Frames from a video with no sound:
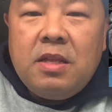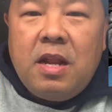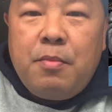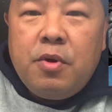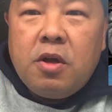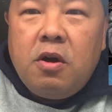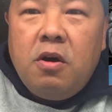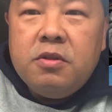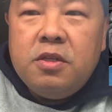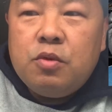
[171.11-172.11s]
that I'm gonna
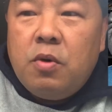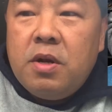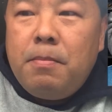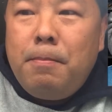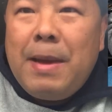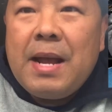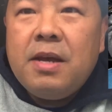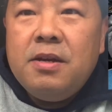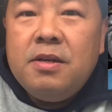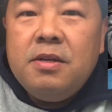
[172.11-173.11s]
call this one
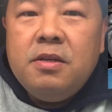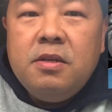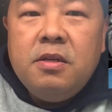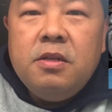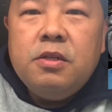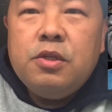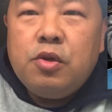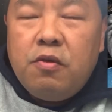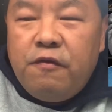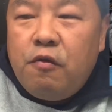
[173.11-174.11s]
Mecha
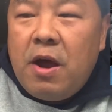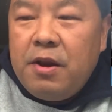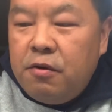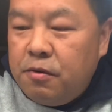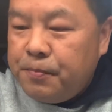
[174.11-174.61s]
Surf Rider.